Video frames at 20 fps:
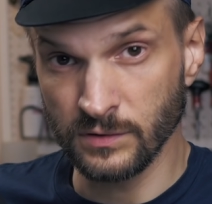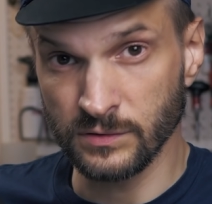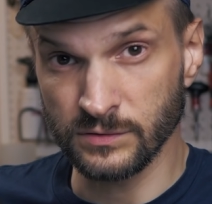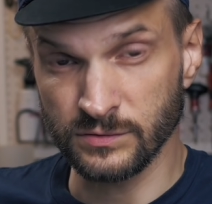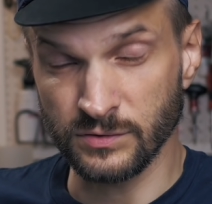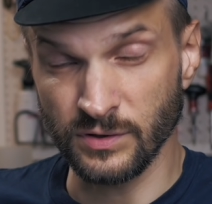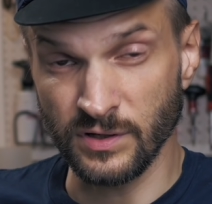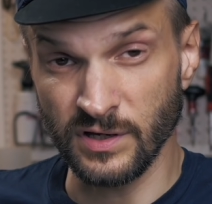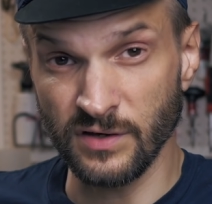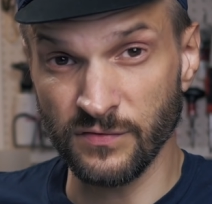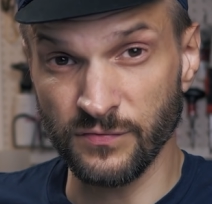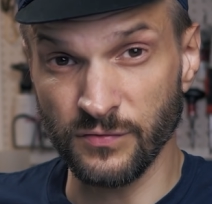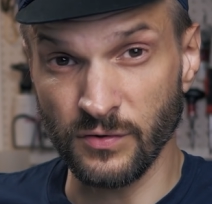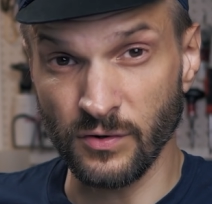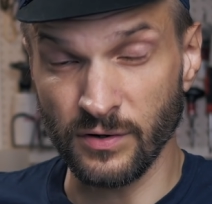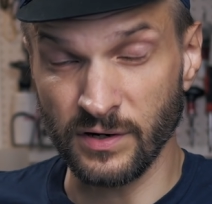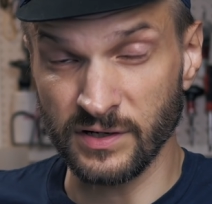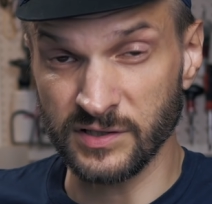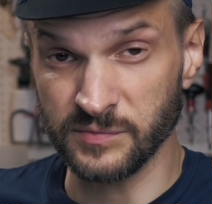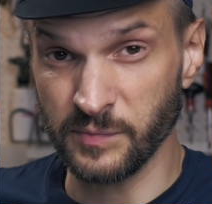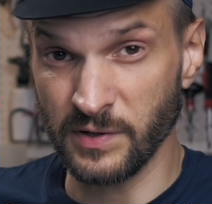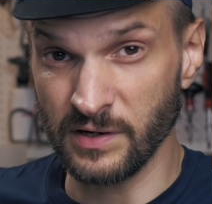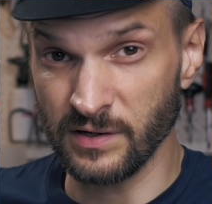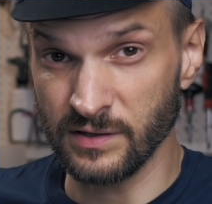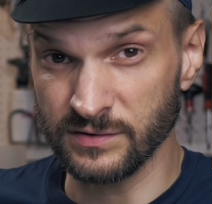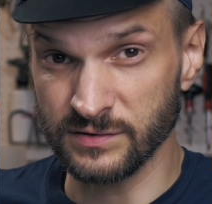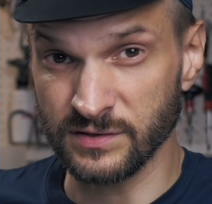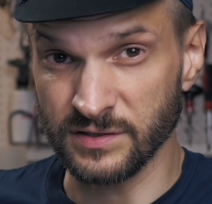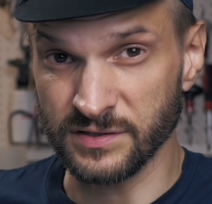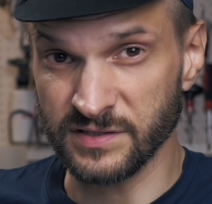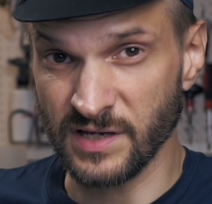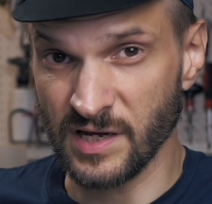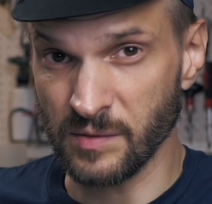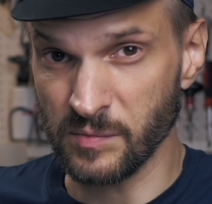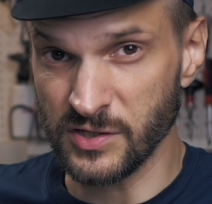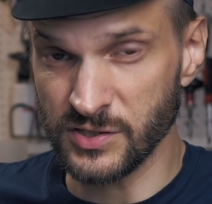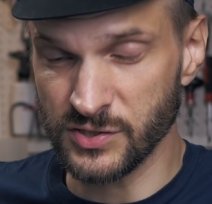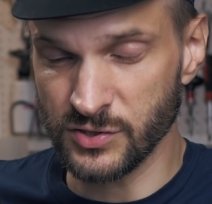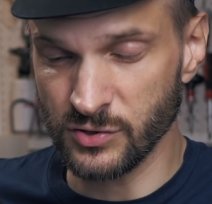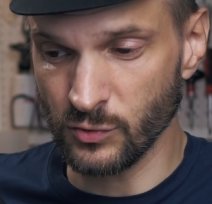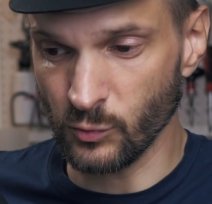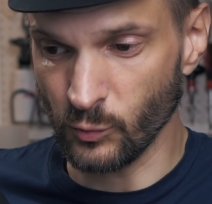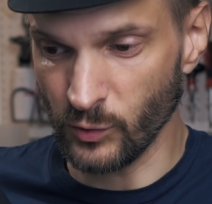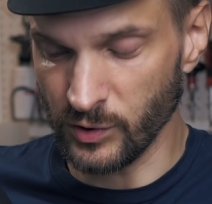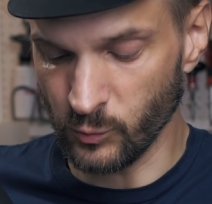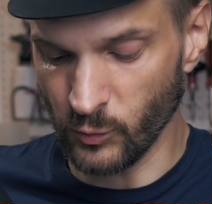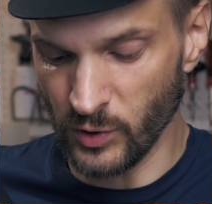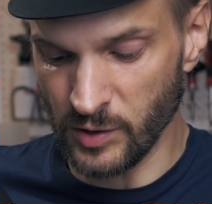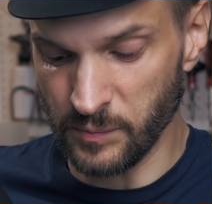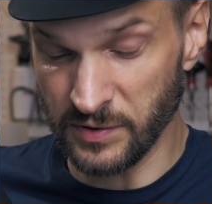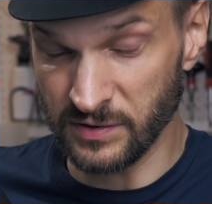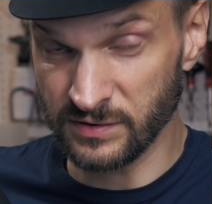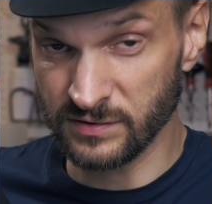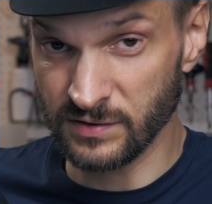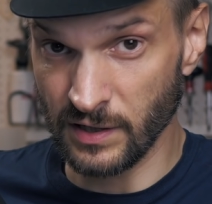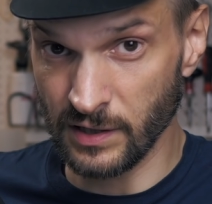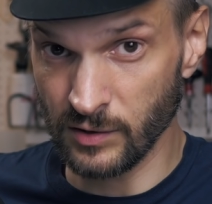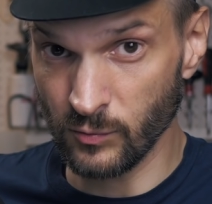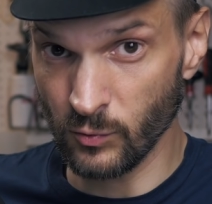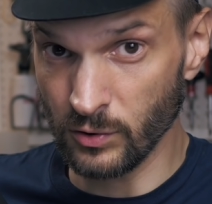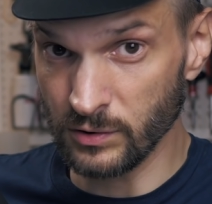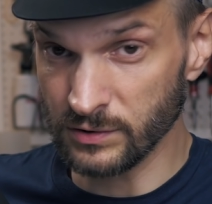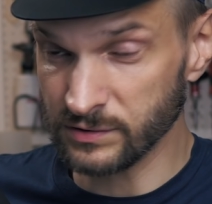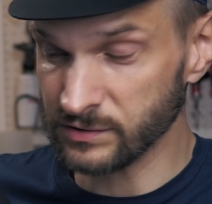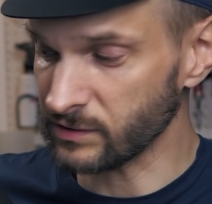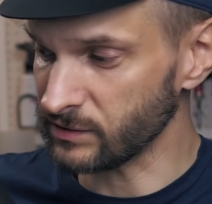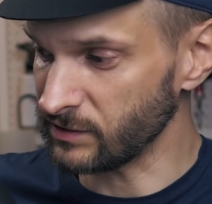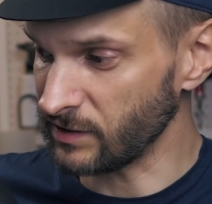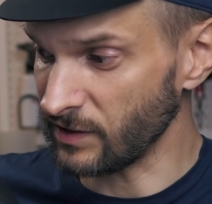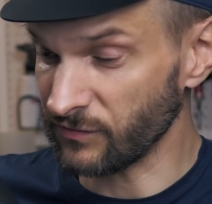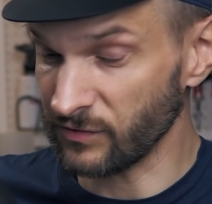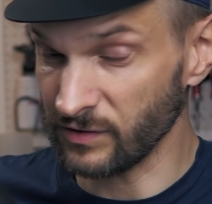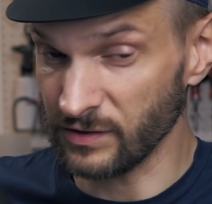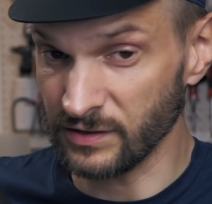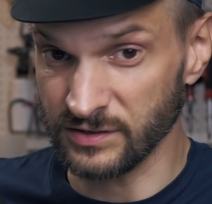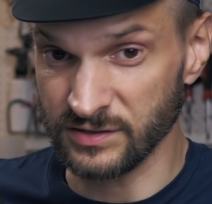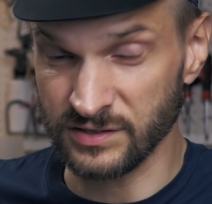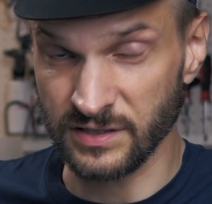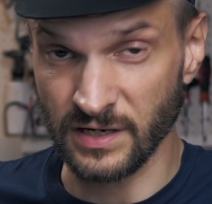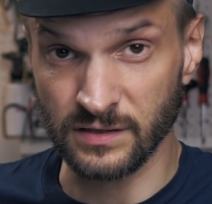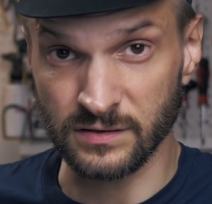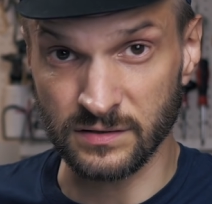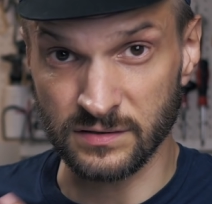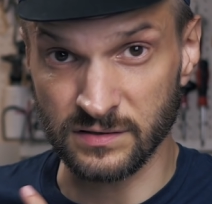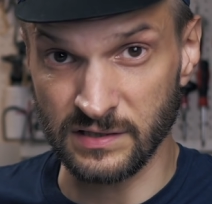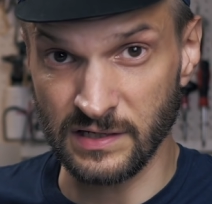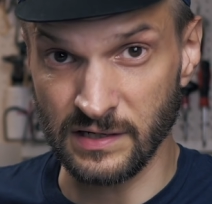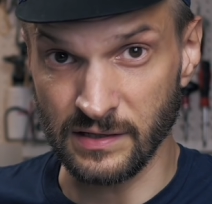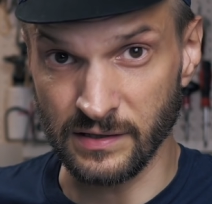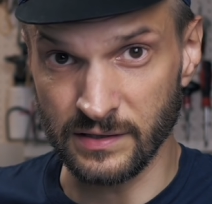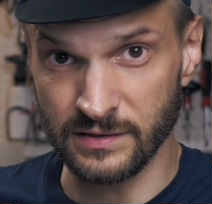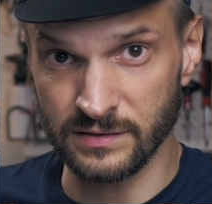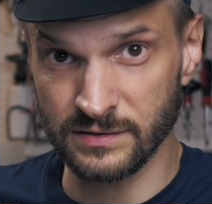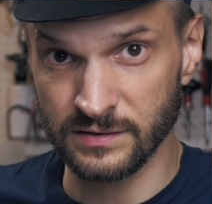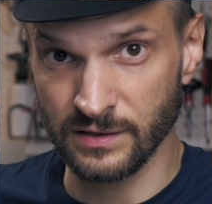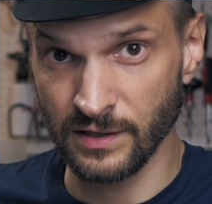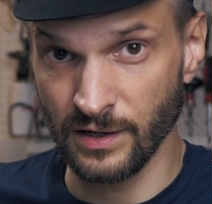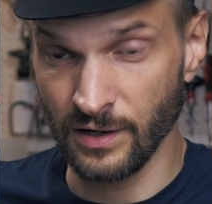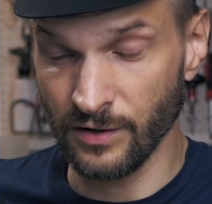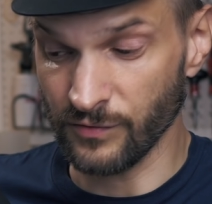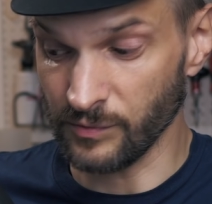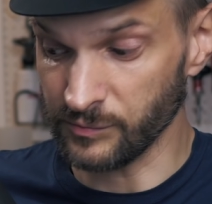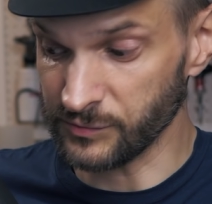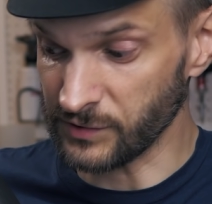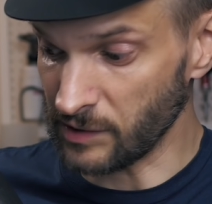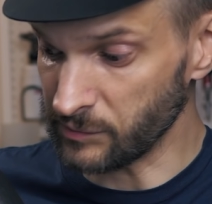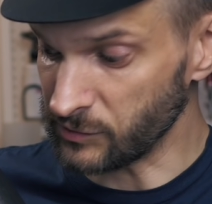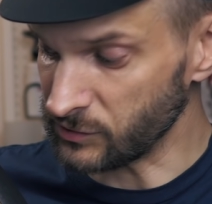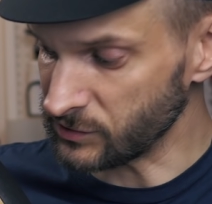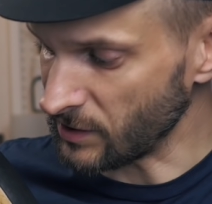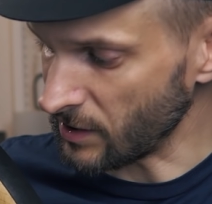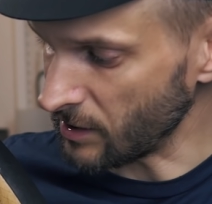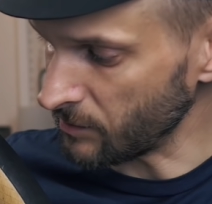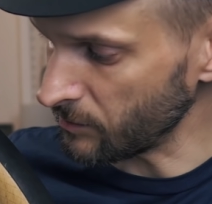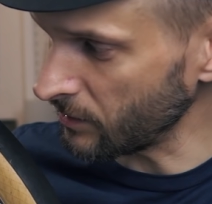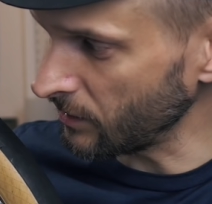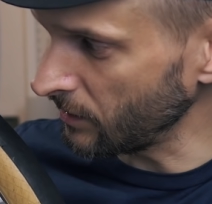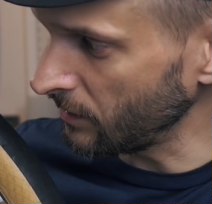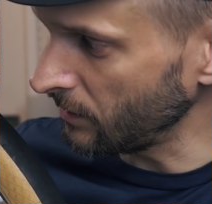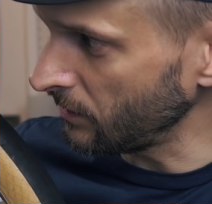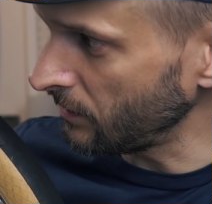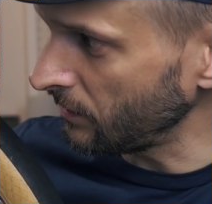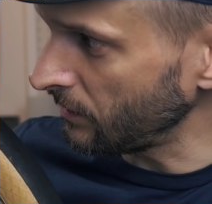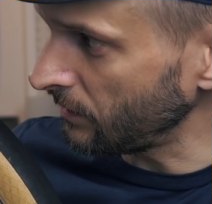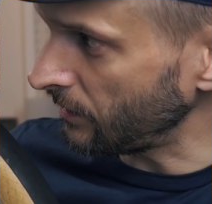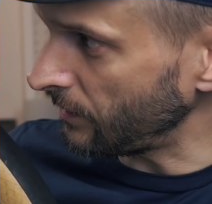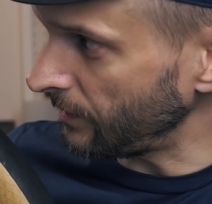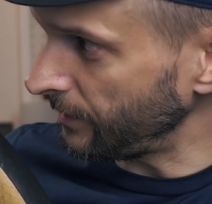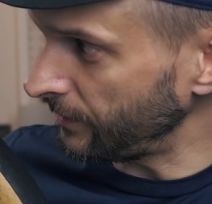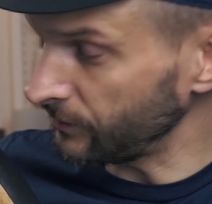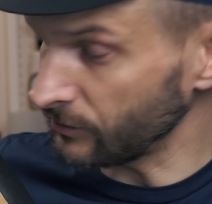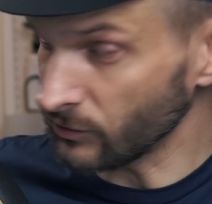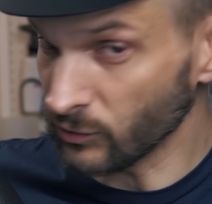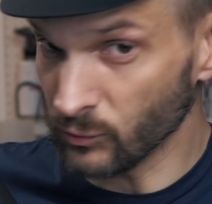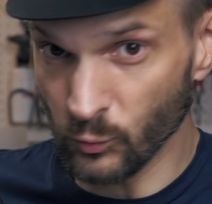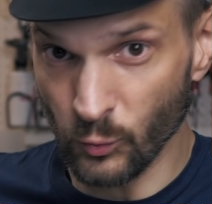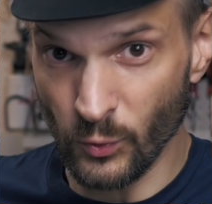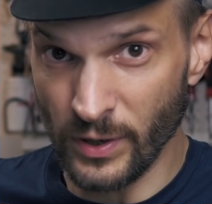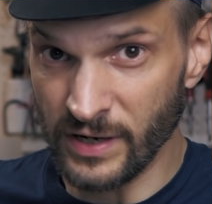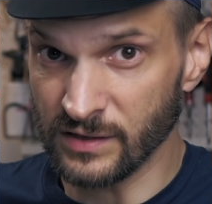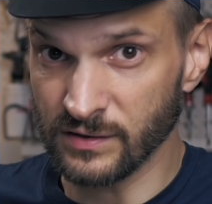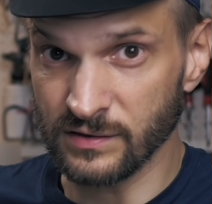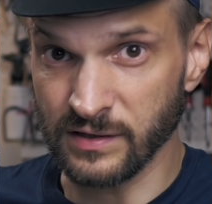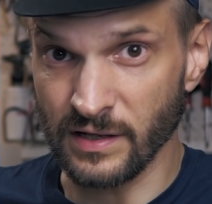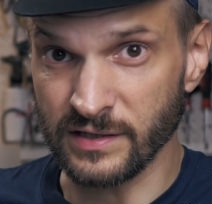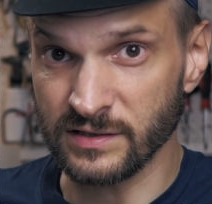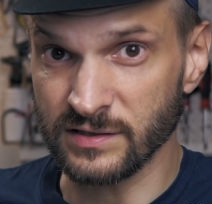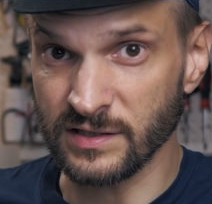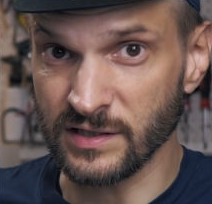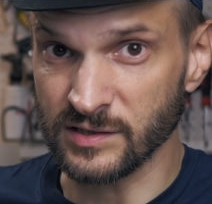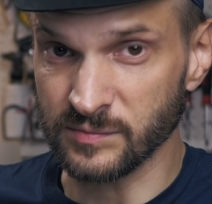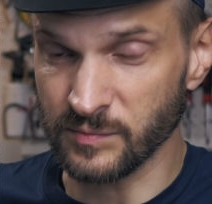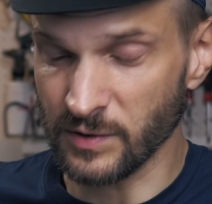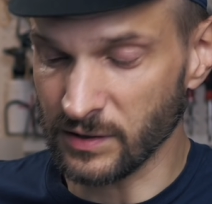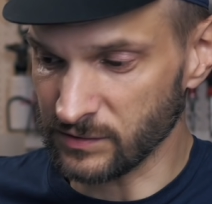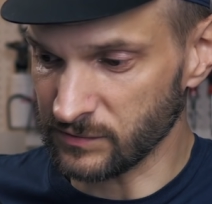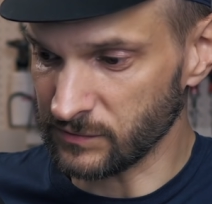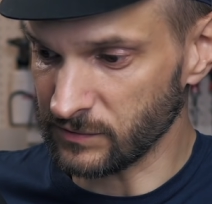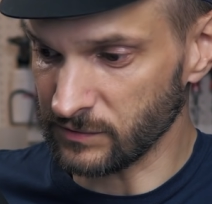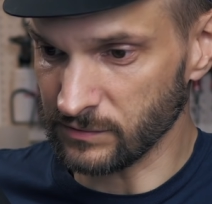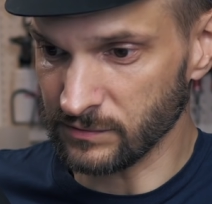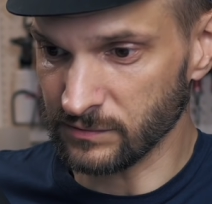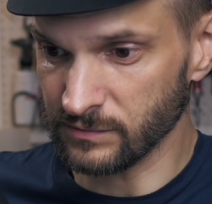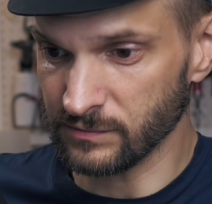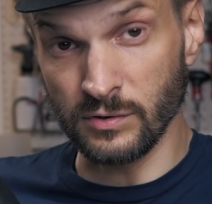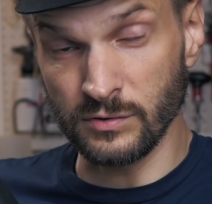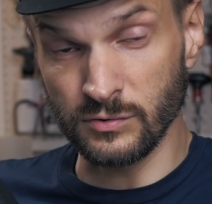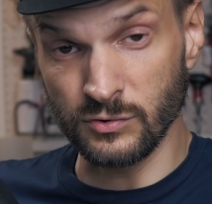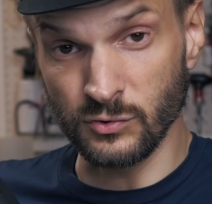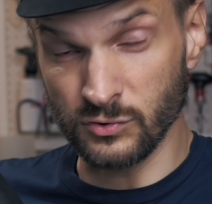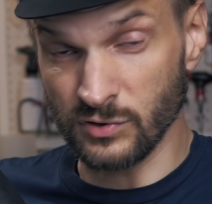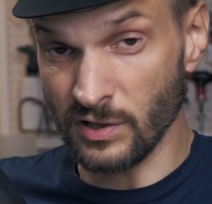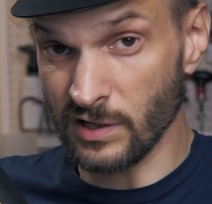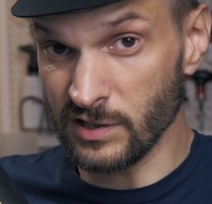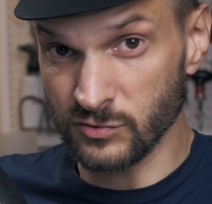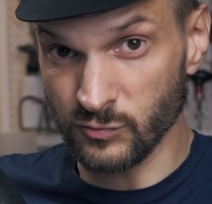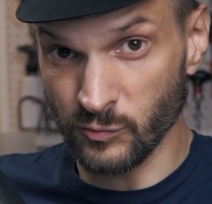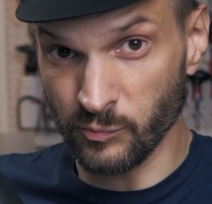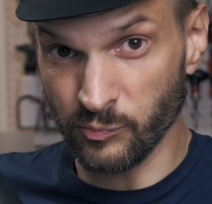So if you're experiencing the same issue with weeping sidewalls, definitely check the sealant from time to time. And don't wait like 6 months, so your tires will